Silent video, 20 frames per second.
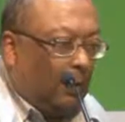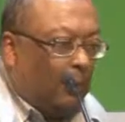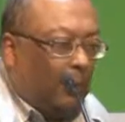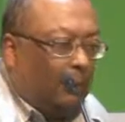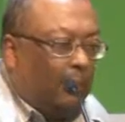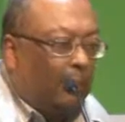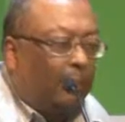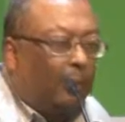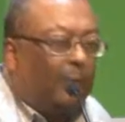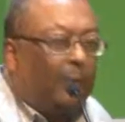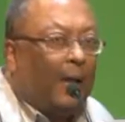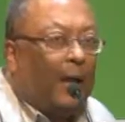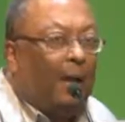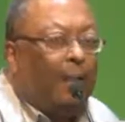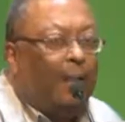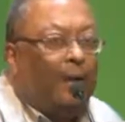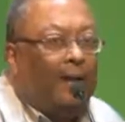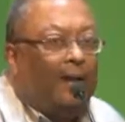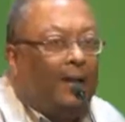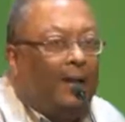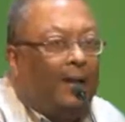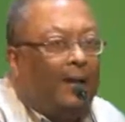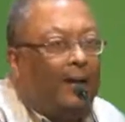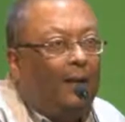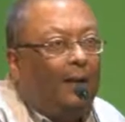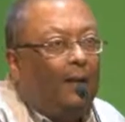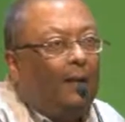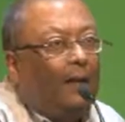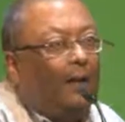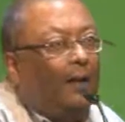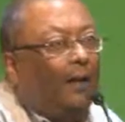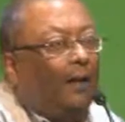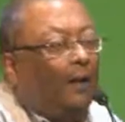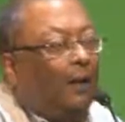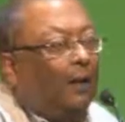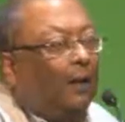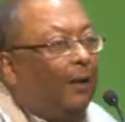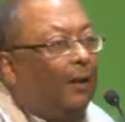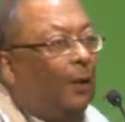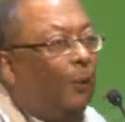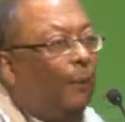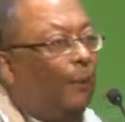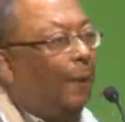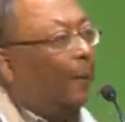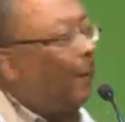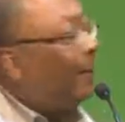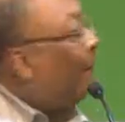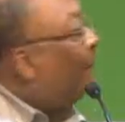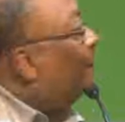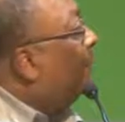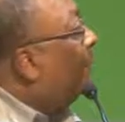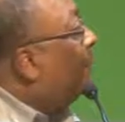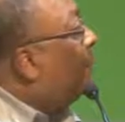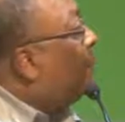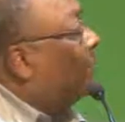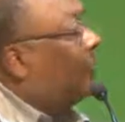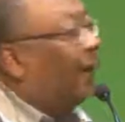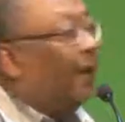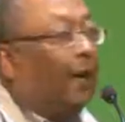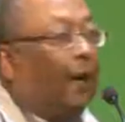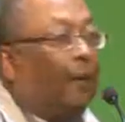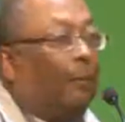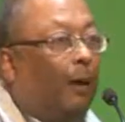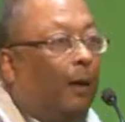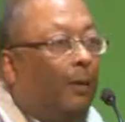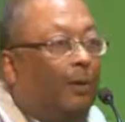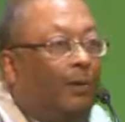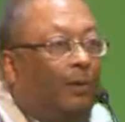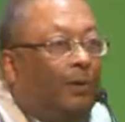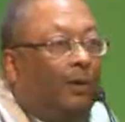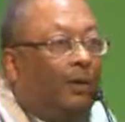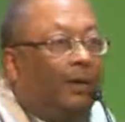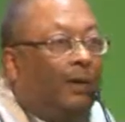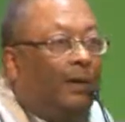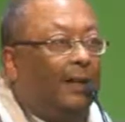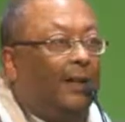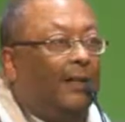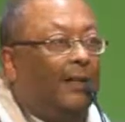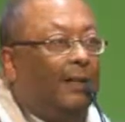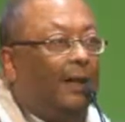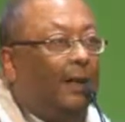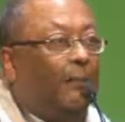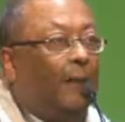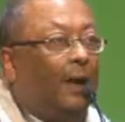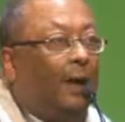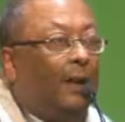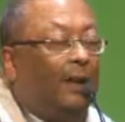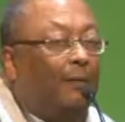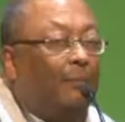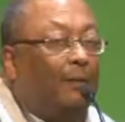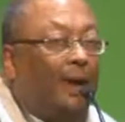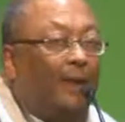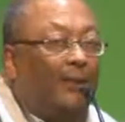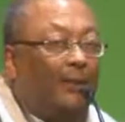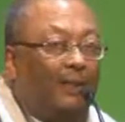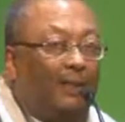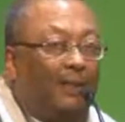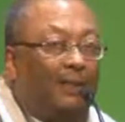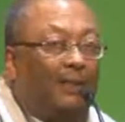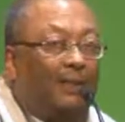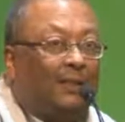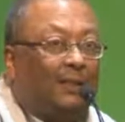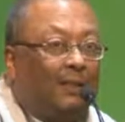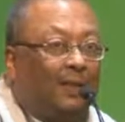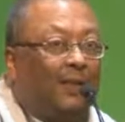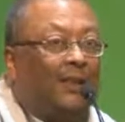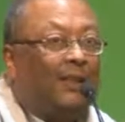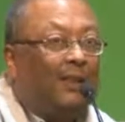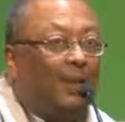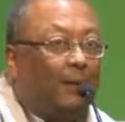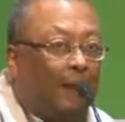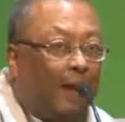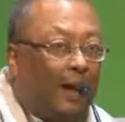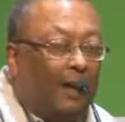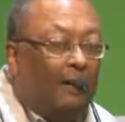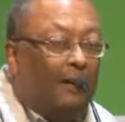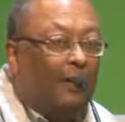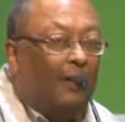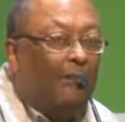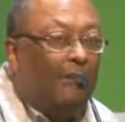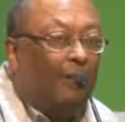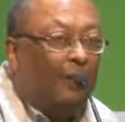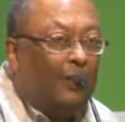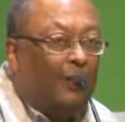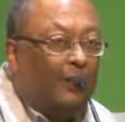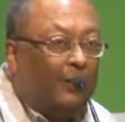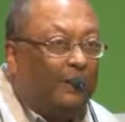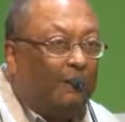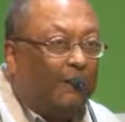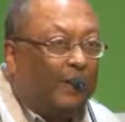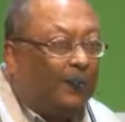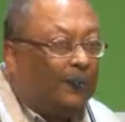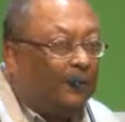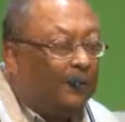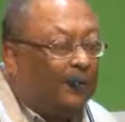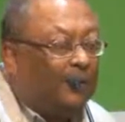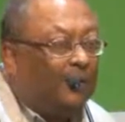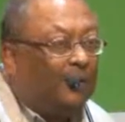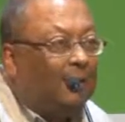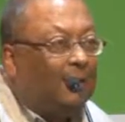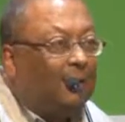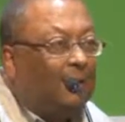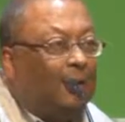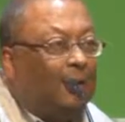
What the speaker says: So primarily, you know, people have been talking about lithium iron batteries, lithium iron phosphate batteries.